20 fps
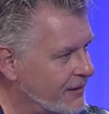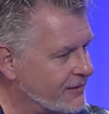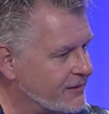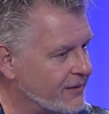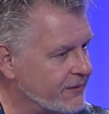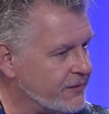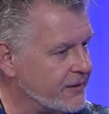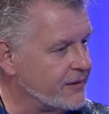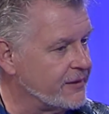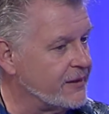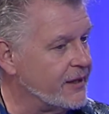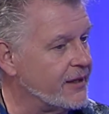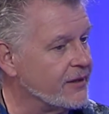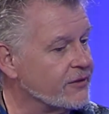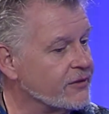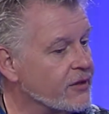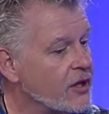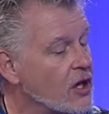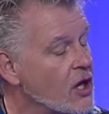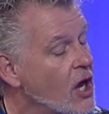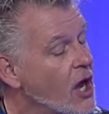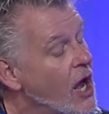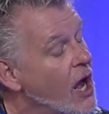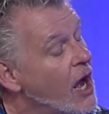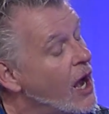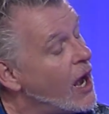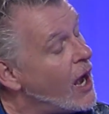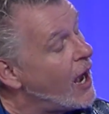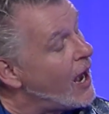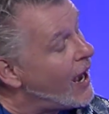stuff like this,
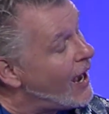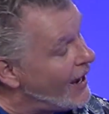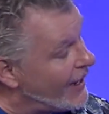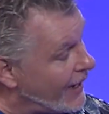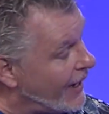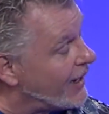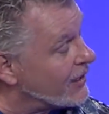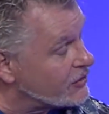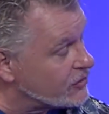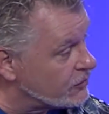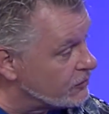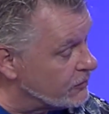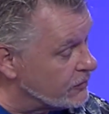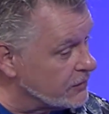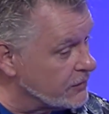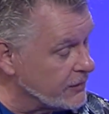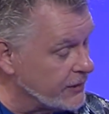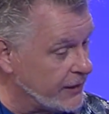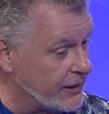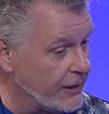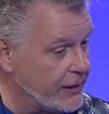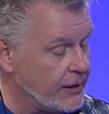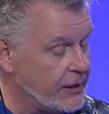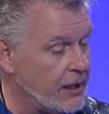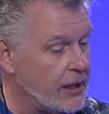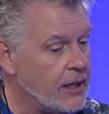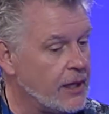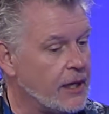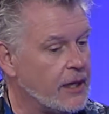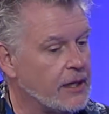I actually
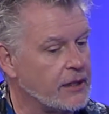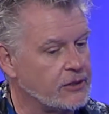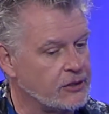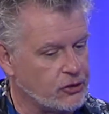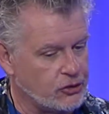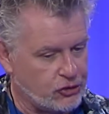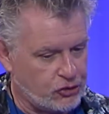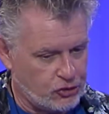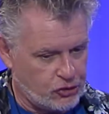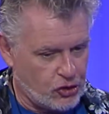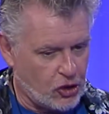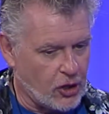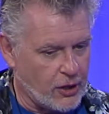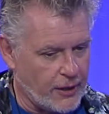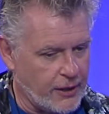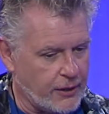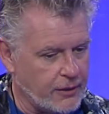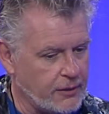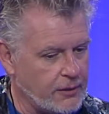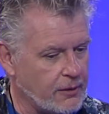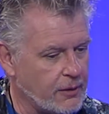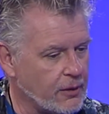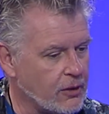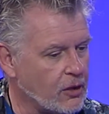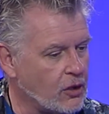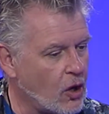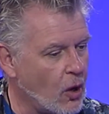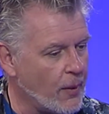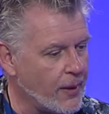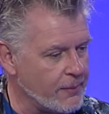
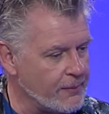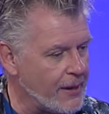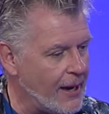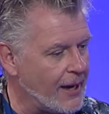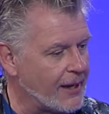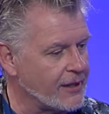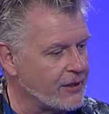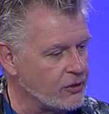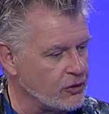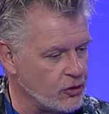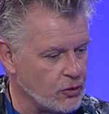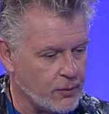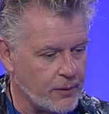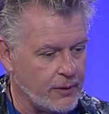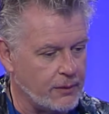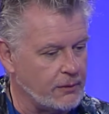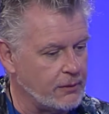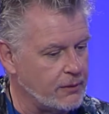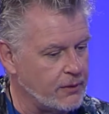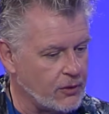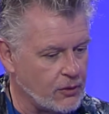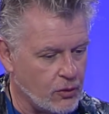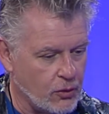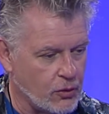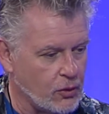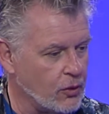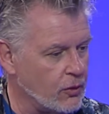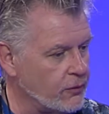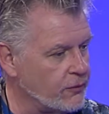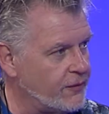started going back and doing the
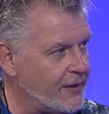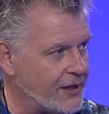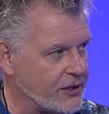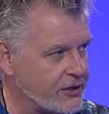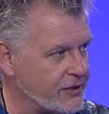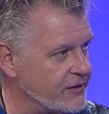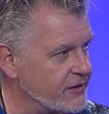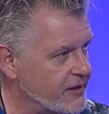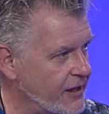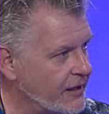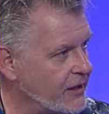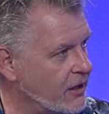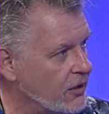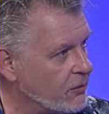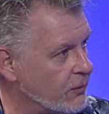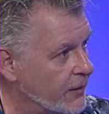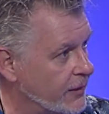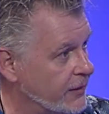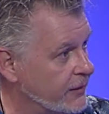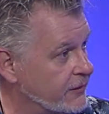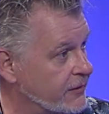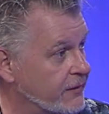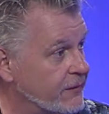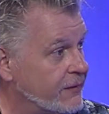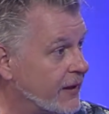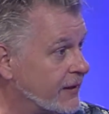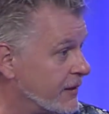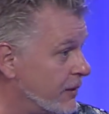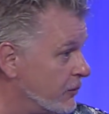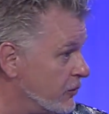good old-fashioned psychic readings. In
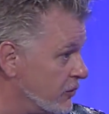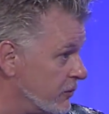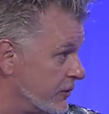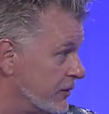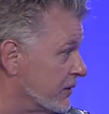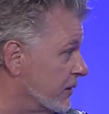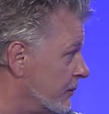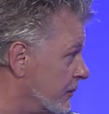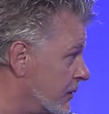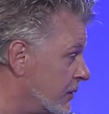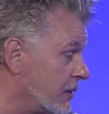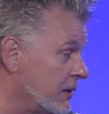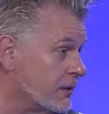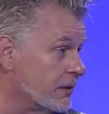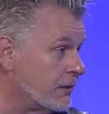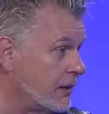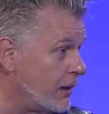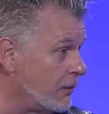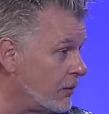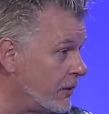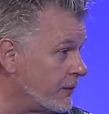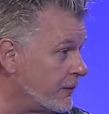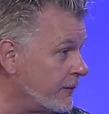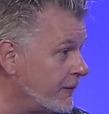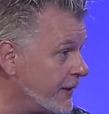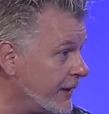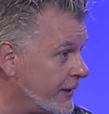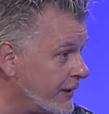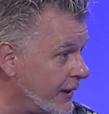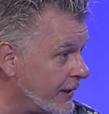fact, I was doing some at the Web of
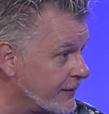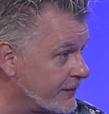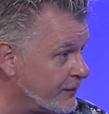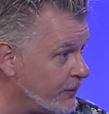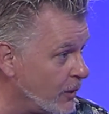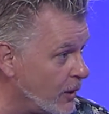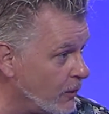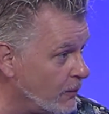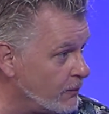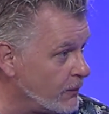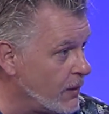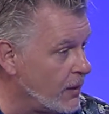Light Expo.